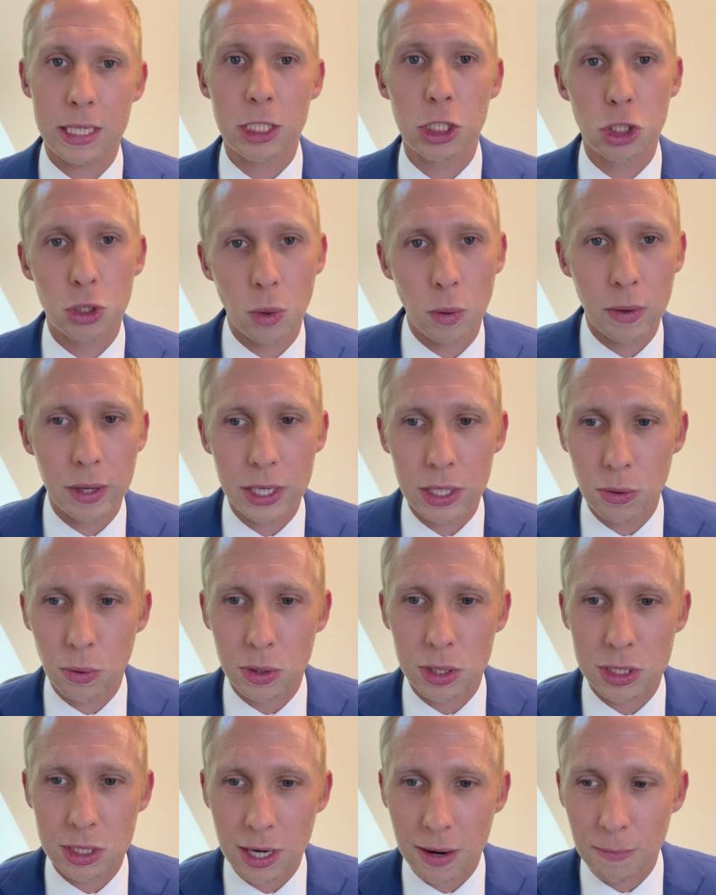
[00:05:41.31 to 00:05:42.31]
enjoy your
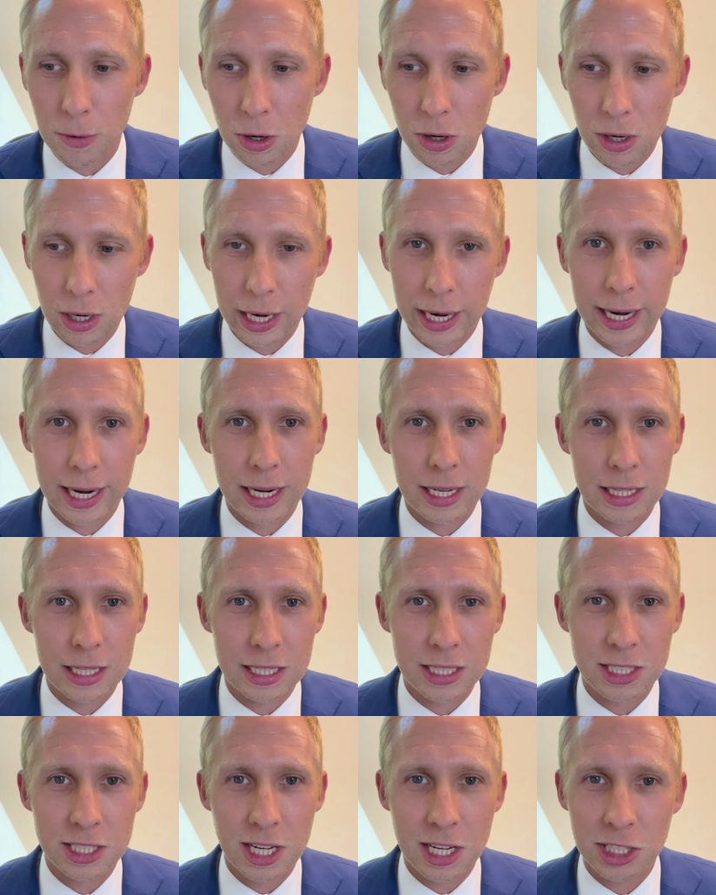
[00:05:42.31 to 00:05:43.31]
summer and
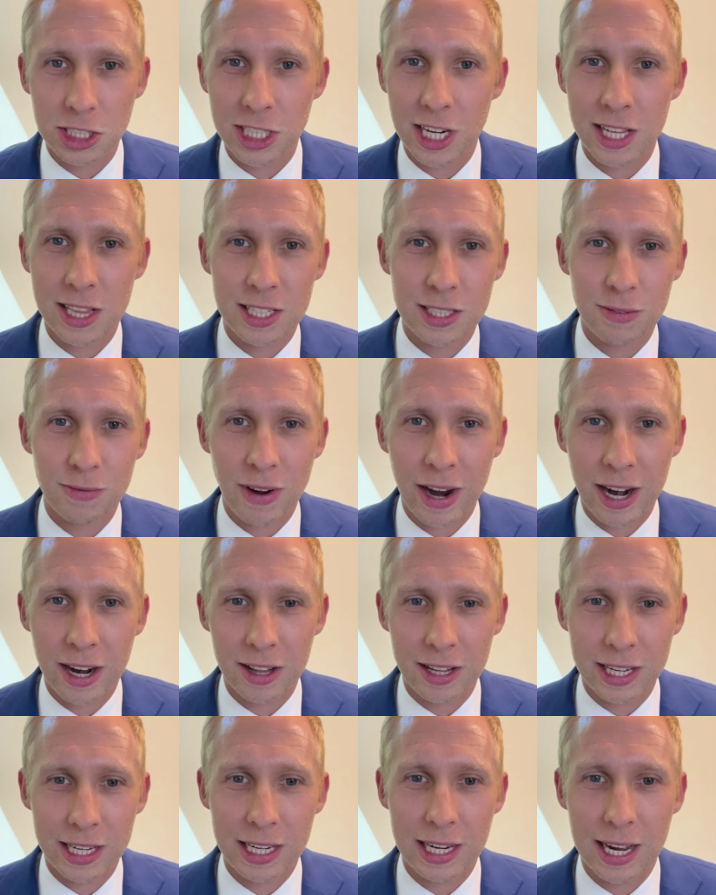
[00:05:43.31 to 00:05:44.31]
the sunshine that's
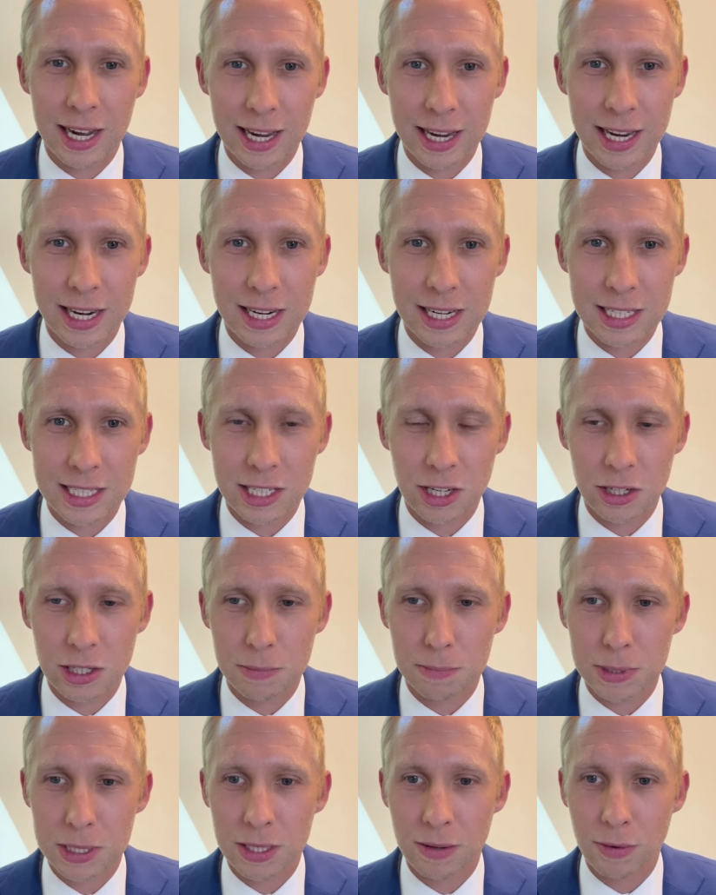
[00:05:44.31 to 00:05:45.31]
finally uh, hitting us here in the
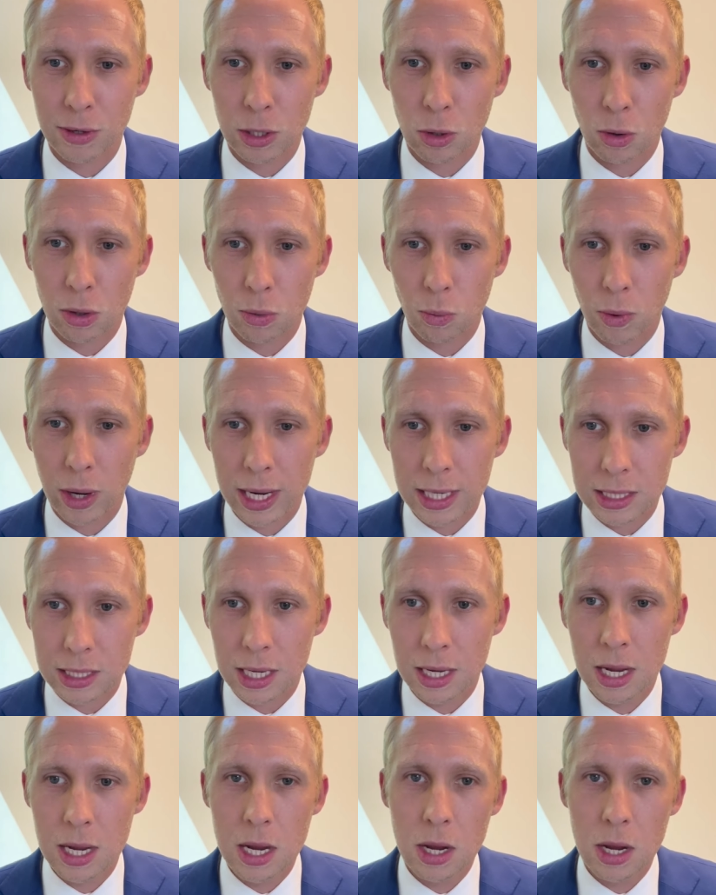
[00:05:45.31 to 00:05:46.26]
Pacific Northwest.